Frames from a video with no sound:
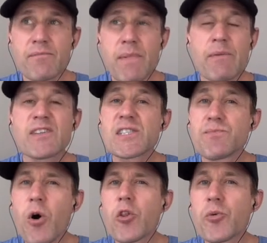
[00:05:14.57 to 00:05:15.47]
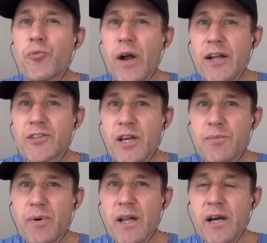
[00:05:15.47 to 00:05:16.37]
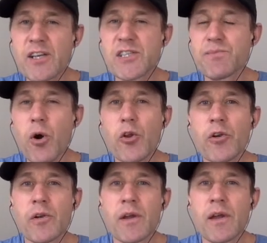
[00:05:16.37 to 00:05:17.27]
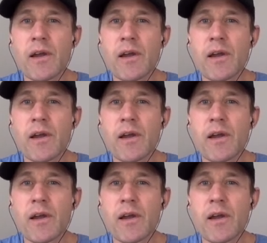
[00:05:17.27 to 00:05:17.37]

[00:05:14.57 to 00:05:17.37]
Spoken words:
maybe a smaller project, but a smaller